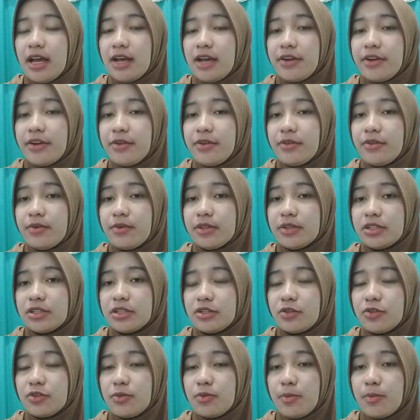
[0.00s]
Another
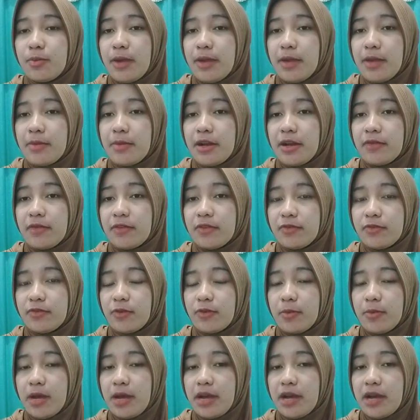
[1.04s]
reason you might benefit
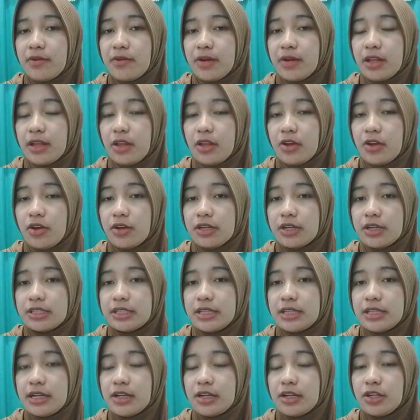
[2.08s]
from hiring a lawyer is
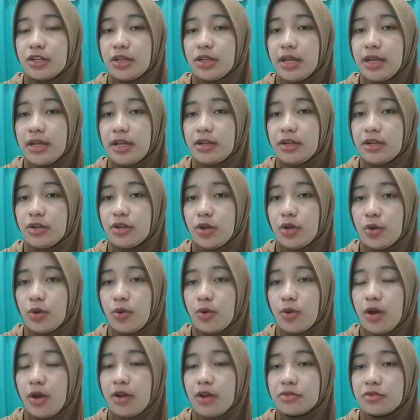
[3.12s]
that they
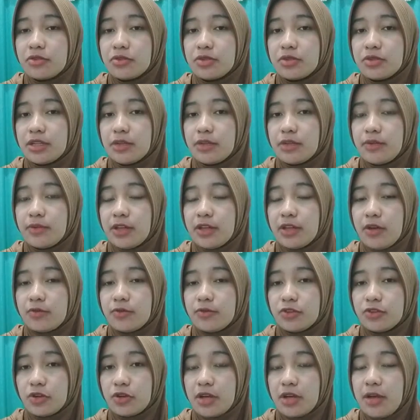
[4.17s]
know how to deal with
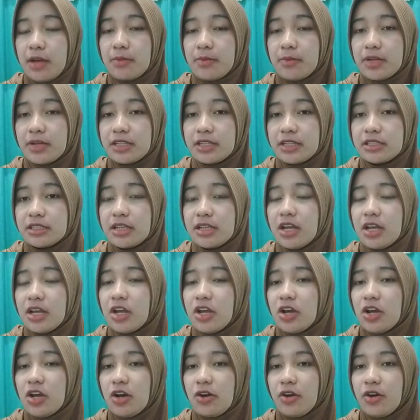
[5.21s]
offshore companies.
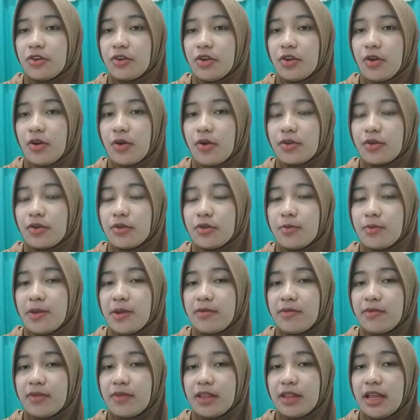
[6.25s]
On your own, you
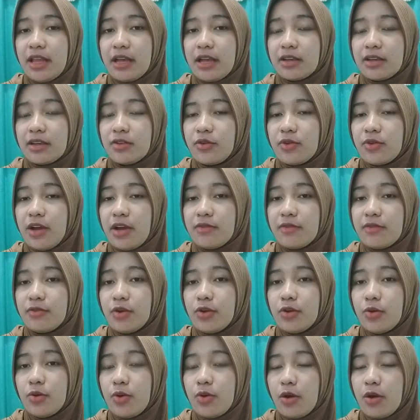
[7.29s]
may feel like you have
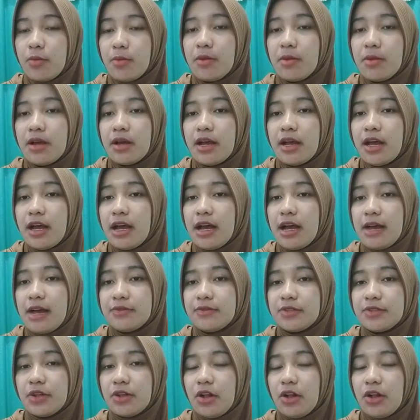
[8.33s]
no hope.
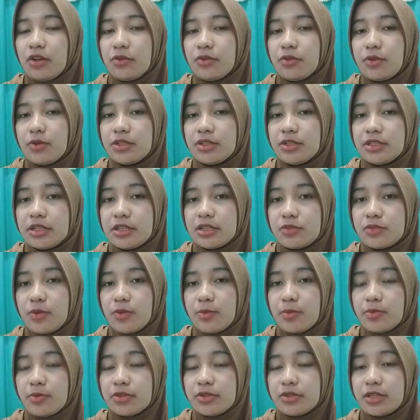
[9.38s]
After all, you are just
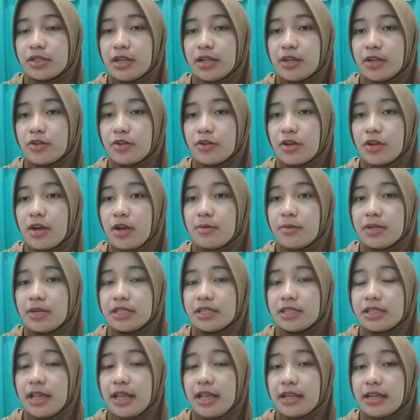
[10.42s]
one person and your company
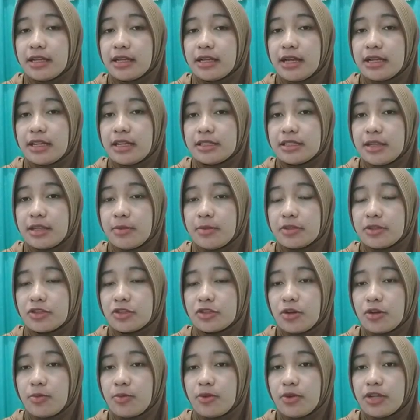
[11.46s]
is likely an established
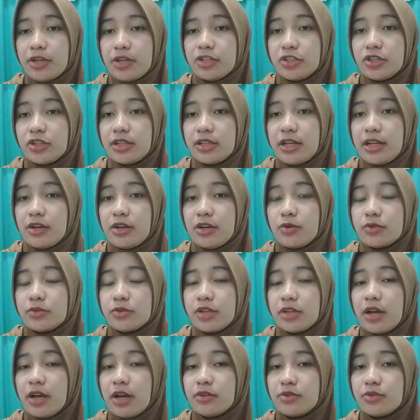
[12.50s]
corporation that
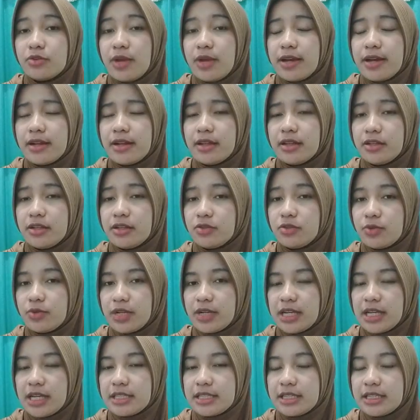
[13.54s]
knows how to handle injury
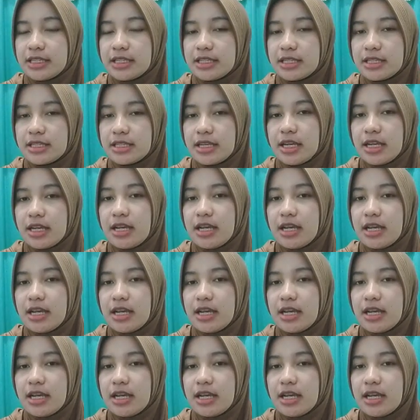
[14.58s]
cases.